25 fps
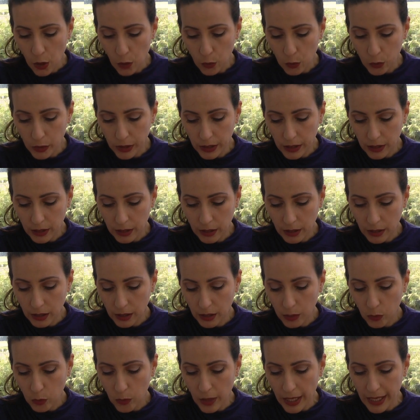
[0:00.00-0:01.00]
with
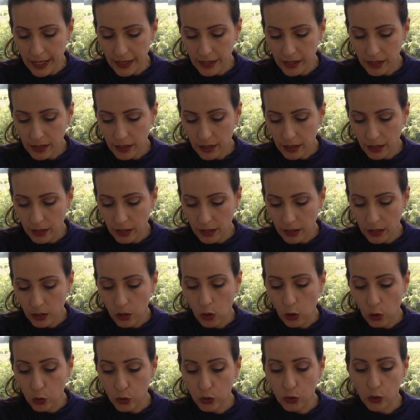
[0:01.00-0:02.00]
waist
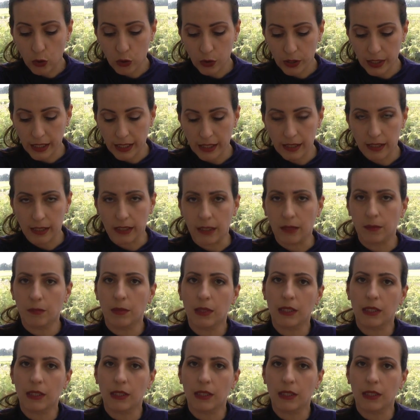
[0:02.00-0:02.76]
also 16,